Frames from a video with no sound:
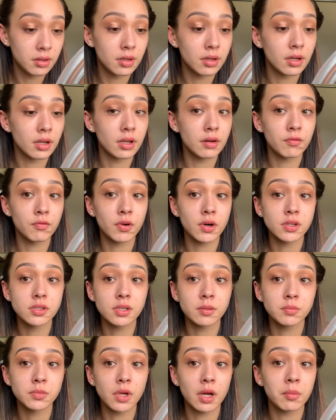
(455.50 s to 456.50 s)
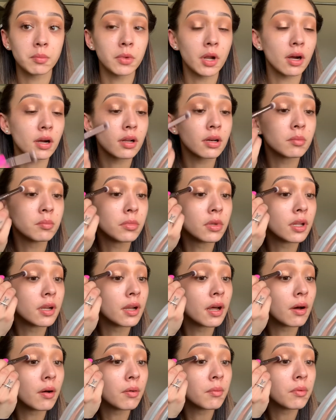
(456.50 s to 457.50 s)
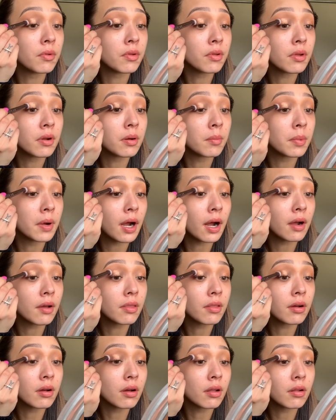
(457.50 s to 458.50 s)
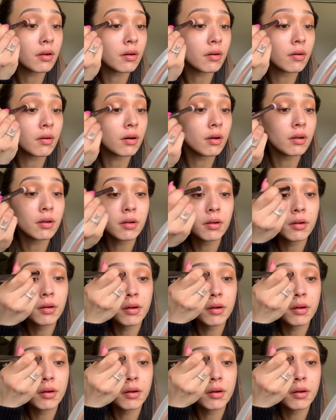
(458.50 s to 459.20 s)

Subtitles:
And first, I'm not going to blend out, I'm just going to pack the color on